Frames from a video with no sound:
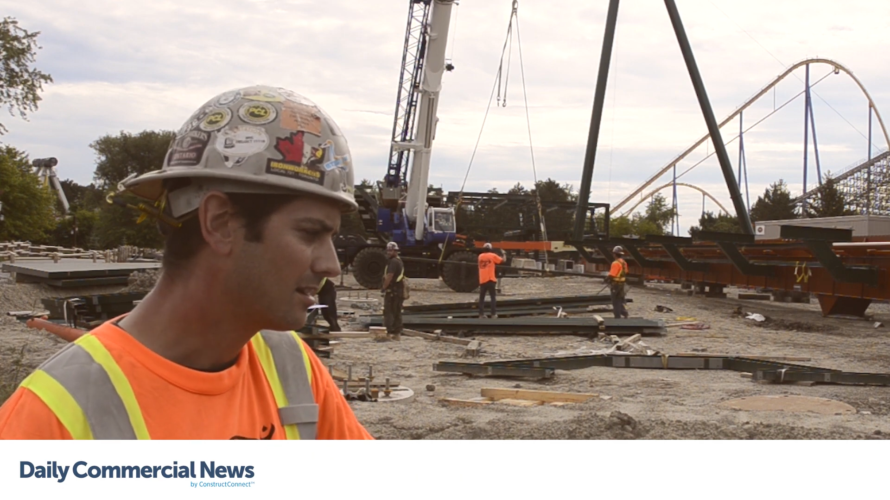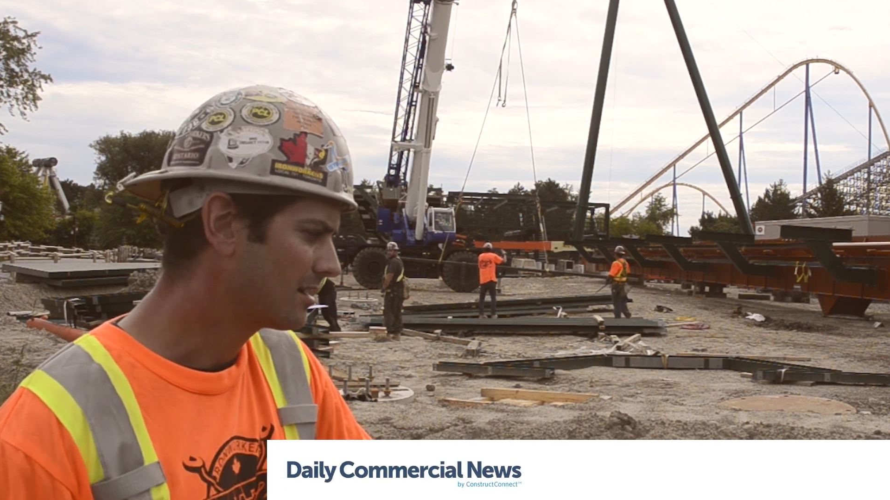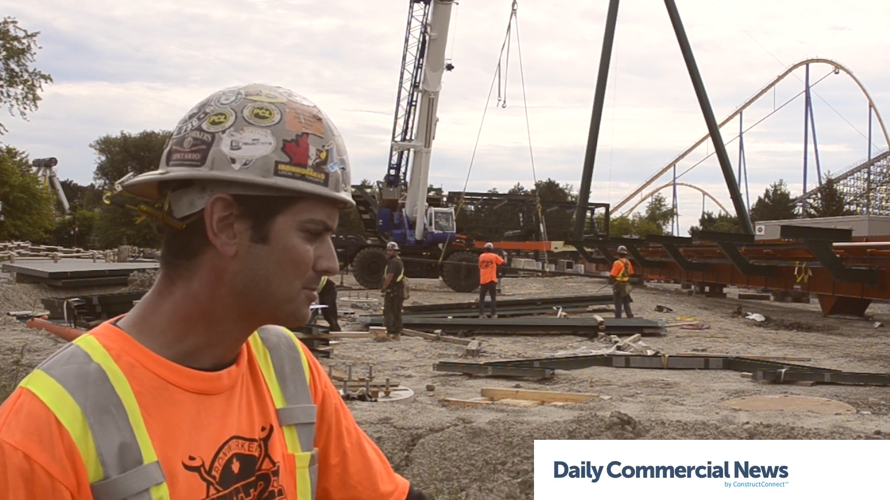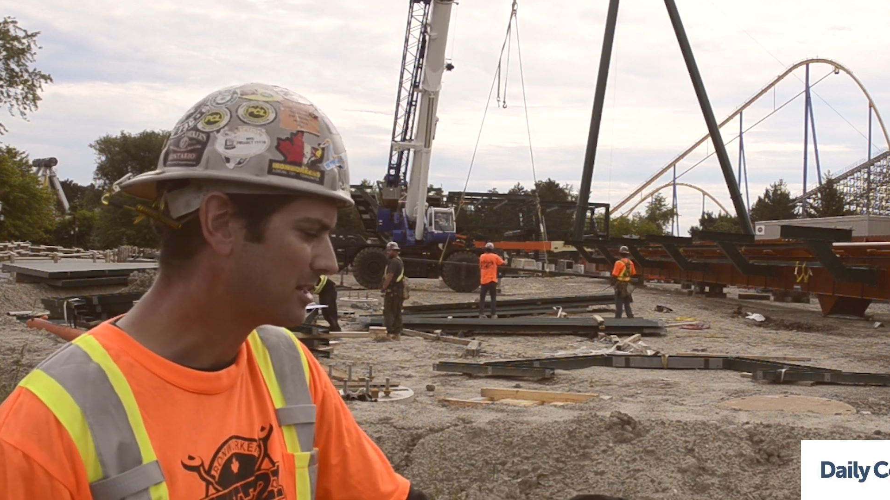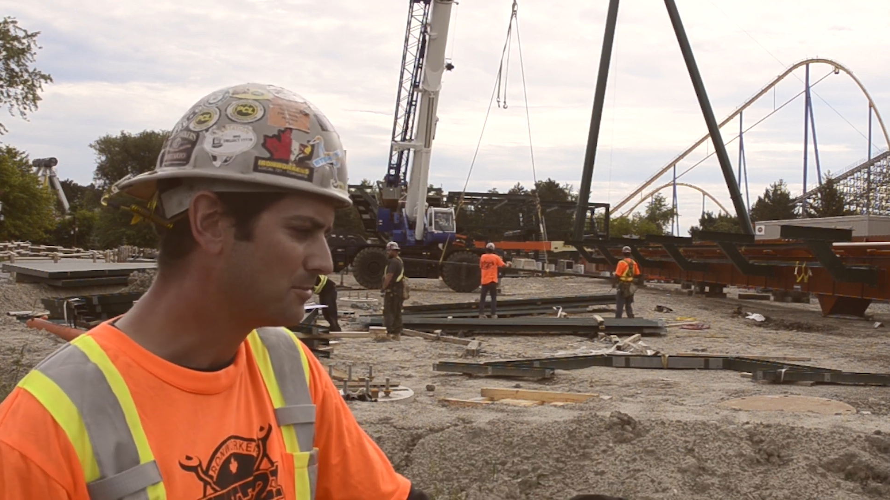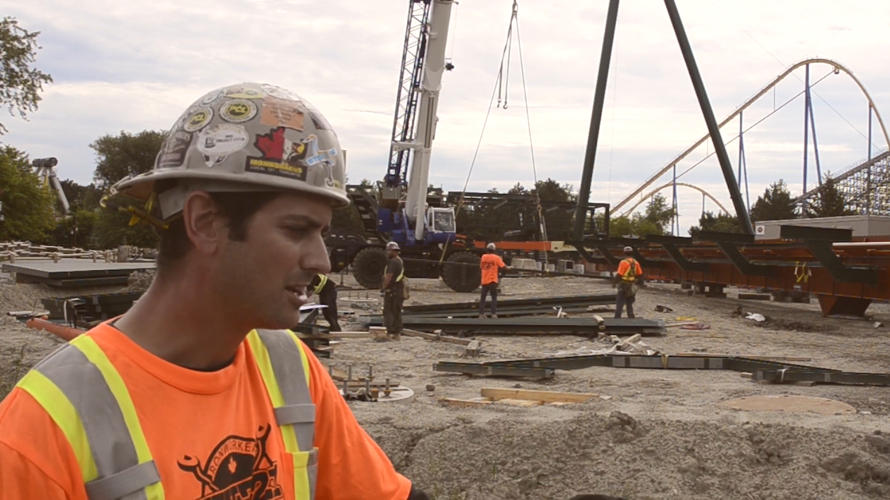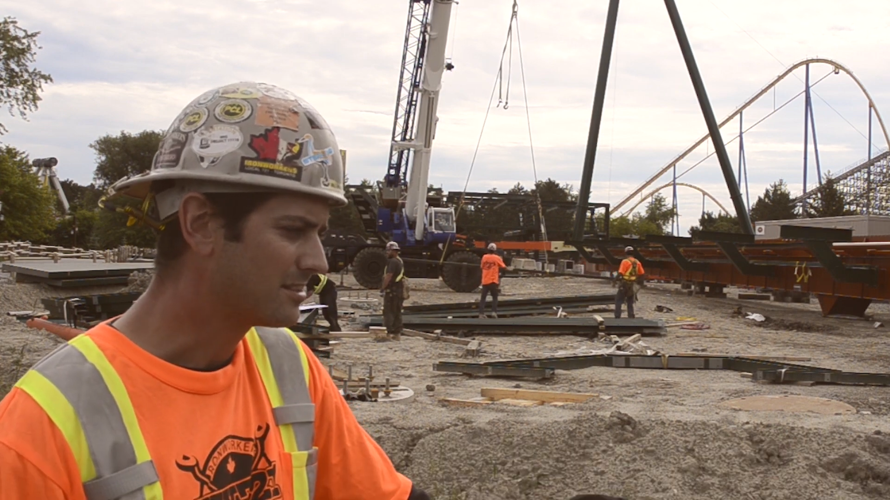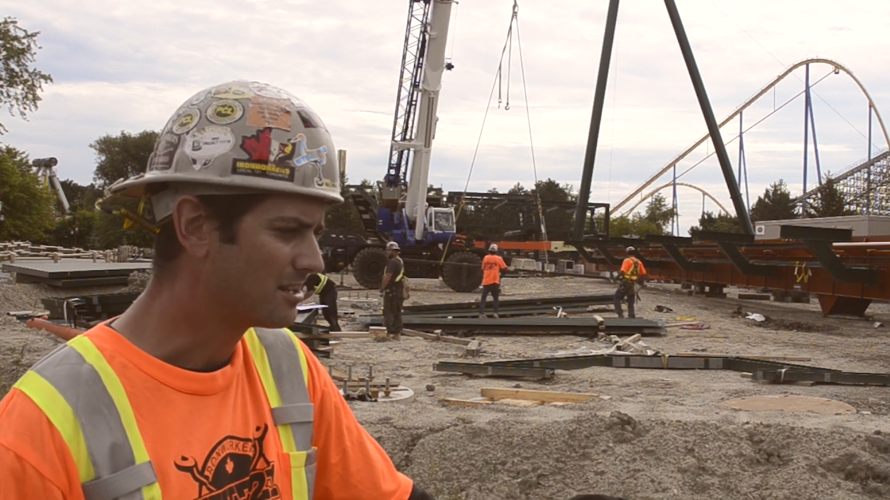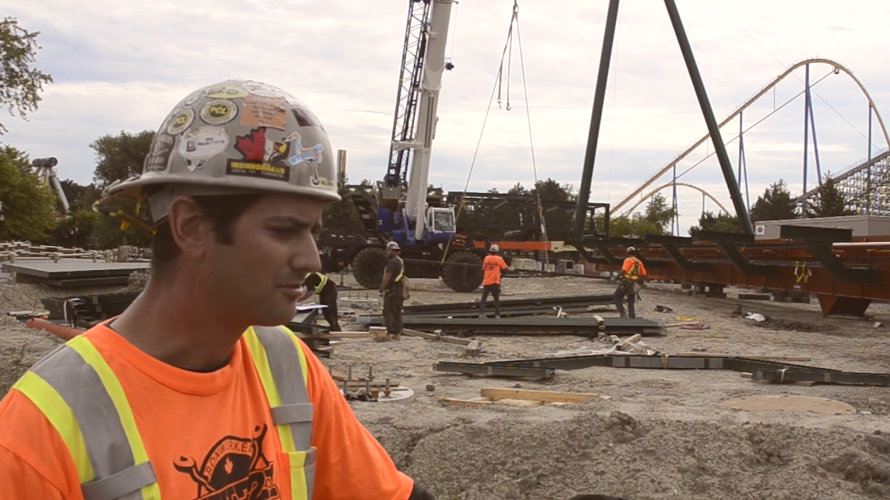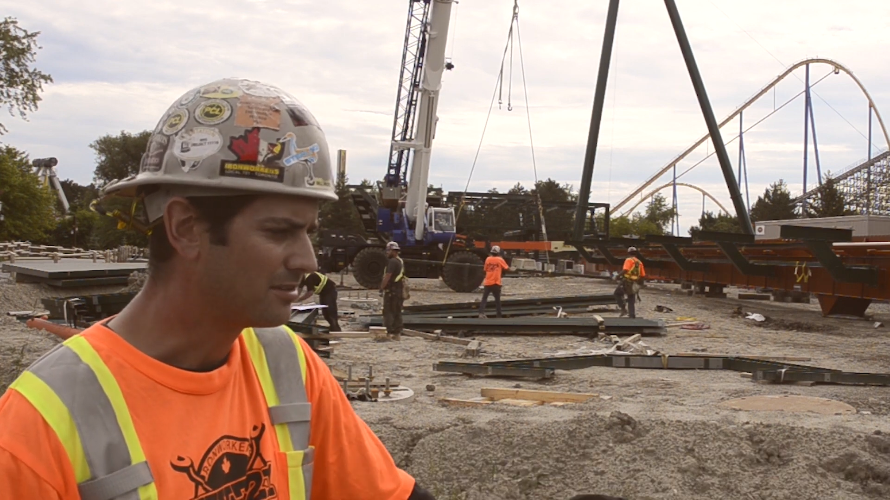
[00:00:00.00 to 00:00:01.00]
And I expect to be
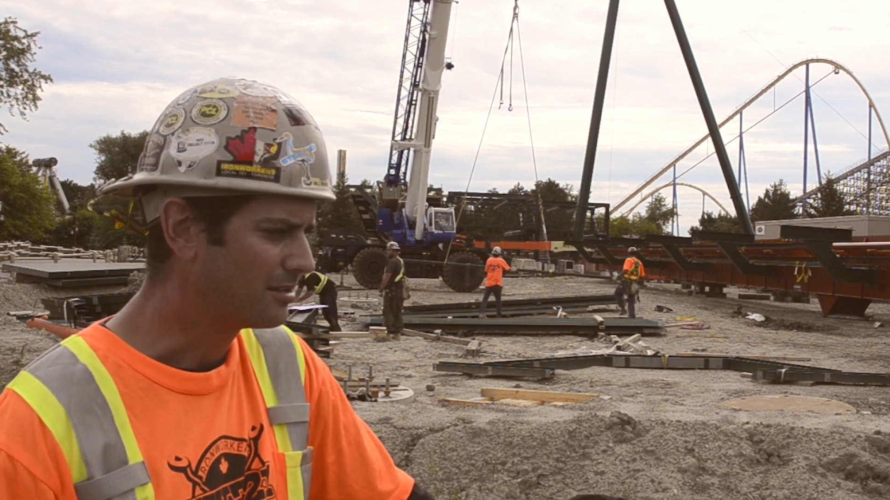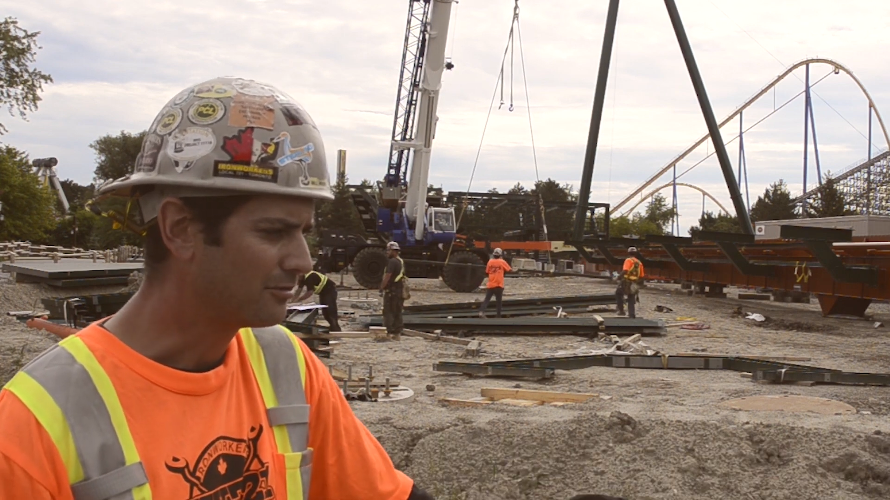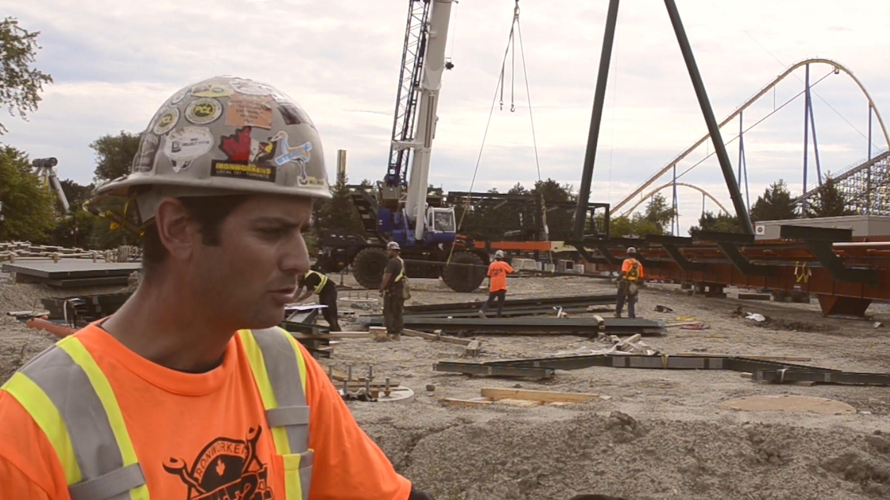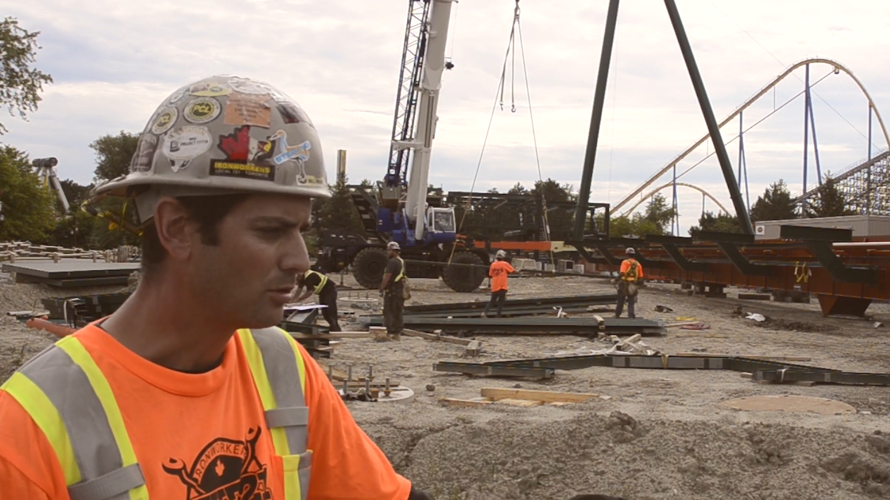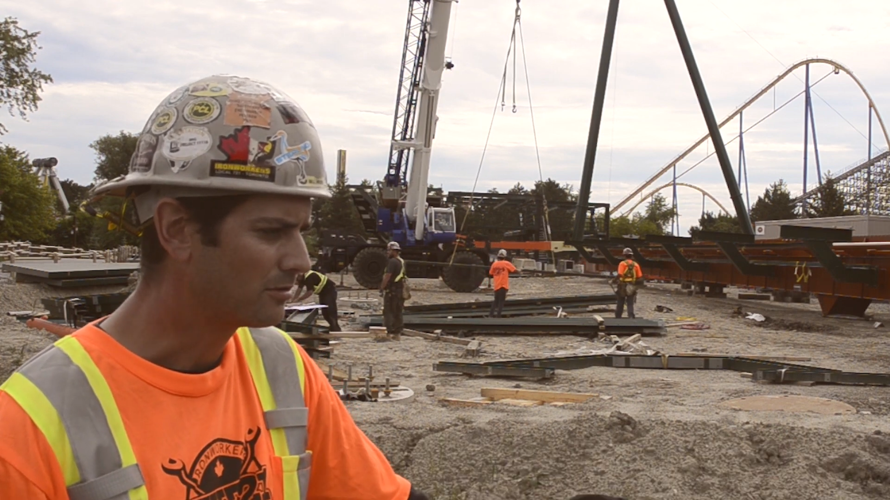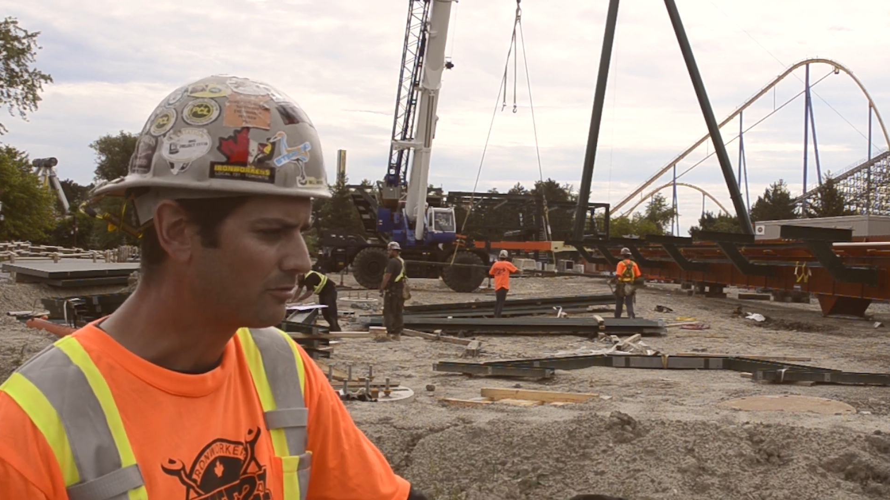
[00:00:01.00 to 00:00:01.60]
on site for another four or